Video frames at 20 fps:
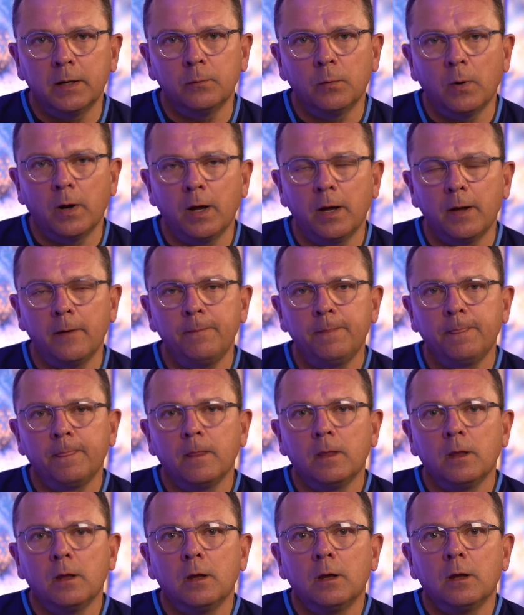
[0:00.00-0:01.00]
Where
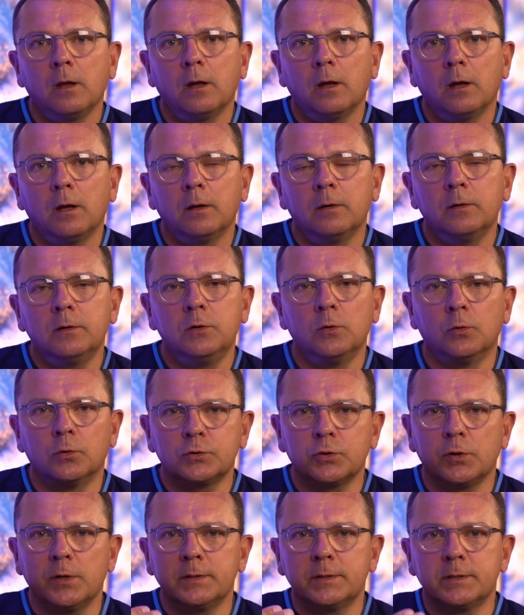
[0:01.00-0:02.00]
you're
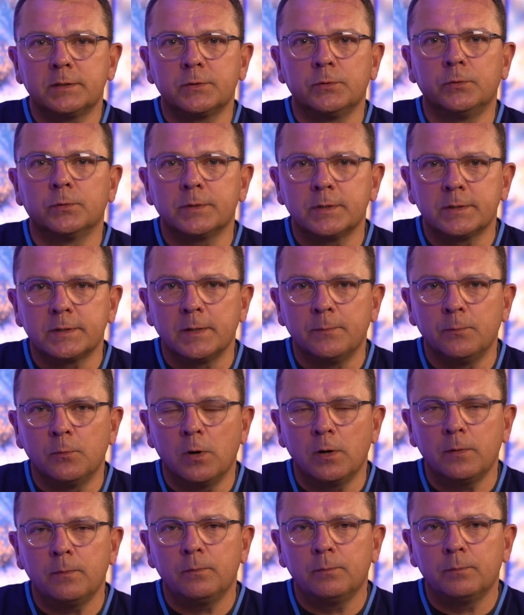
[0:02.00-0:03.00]
trying to talk to
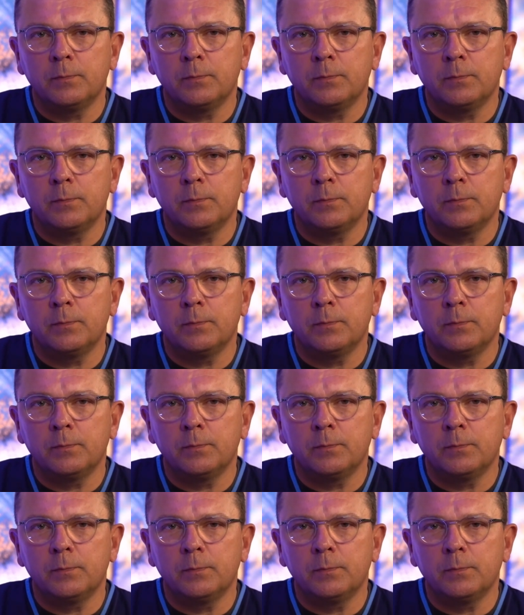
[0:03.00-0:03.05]
someone,